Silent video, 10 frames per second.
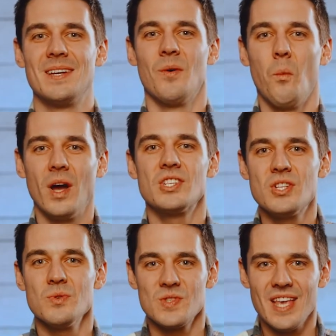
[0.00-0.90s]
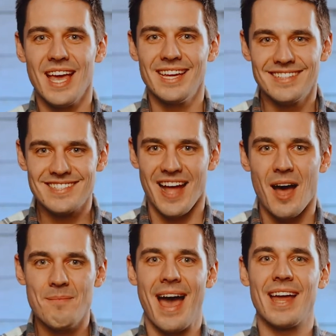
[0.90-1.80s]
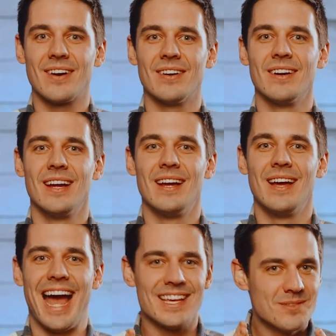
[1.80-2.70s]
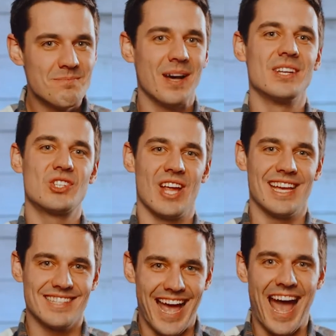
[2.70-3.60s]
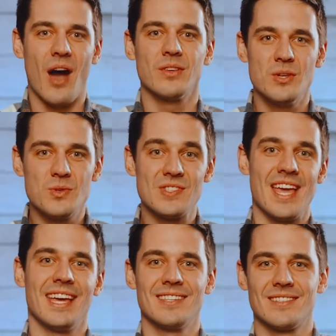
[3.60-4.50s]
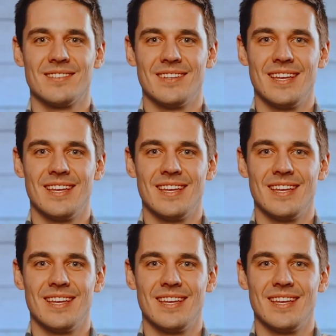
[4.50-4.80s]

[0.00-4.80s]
What you say does not matter as much as how you say it.